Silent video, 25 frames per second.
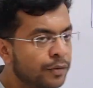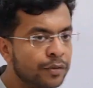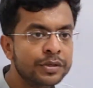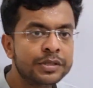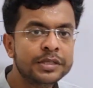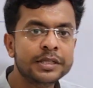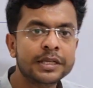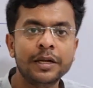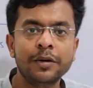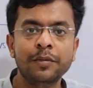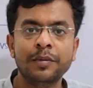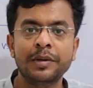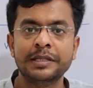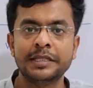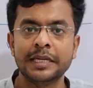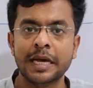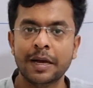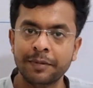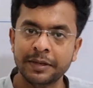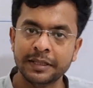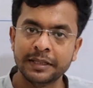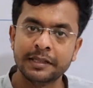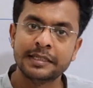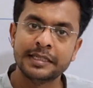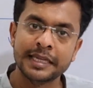Kruskal was
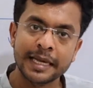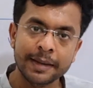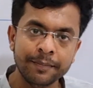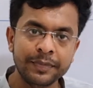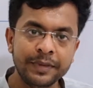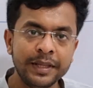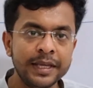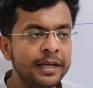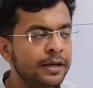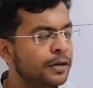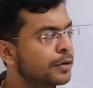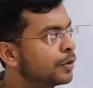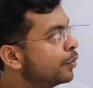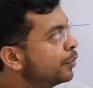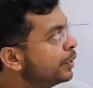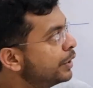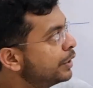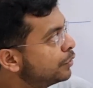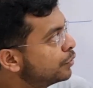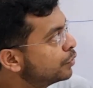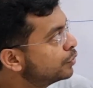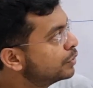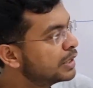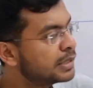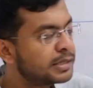having the same thing, we
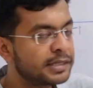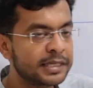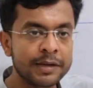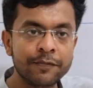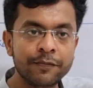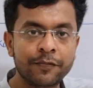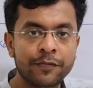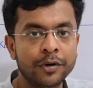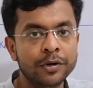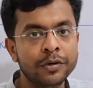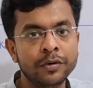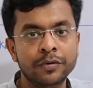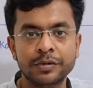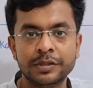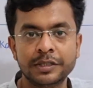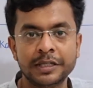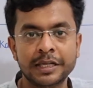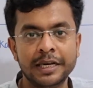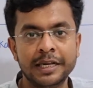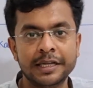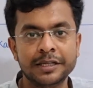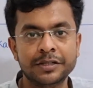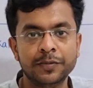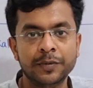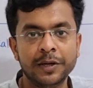do the same for
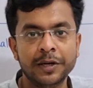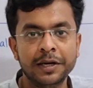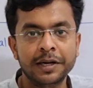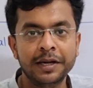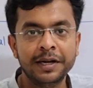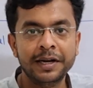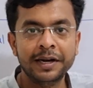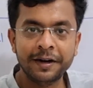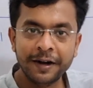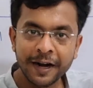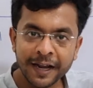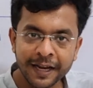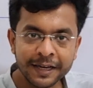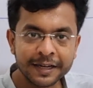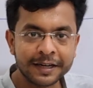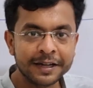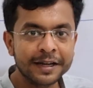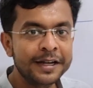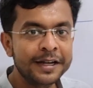Kruskal as well, right?